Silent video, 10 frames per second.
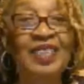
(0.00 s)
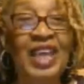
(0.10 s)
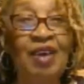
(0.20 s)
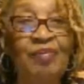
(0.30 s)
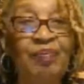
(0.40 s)

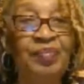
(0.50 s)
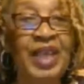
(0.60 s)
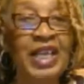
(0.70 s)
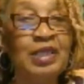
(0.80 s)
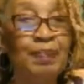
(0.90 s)

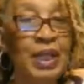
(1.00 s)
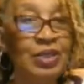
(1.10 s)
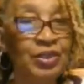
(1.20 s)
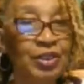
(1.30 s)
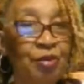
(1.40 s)
They
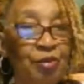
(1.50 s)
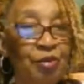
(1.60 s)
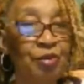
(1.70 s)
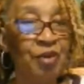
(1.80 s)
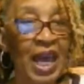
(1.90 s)
supposed to
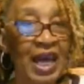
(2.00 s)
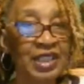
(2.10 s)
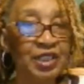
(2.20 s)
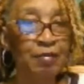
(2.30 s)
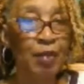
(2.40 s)

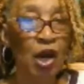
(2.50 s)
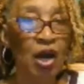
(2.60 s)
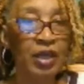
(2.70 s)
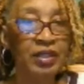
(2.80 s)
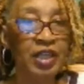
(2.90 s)
rehash
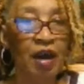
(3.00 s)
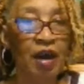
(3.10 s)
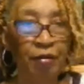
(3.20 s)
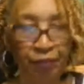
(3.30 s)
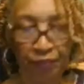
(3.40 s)
Martin, y'all.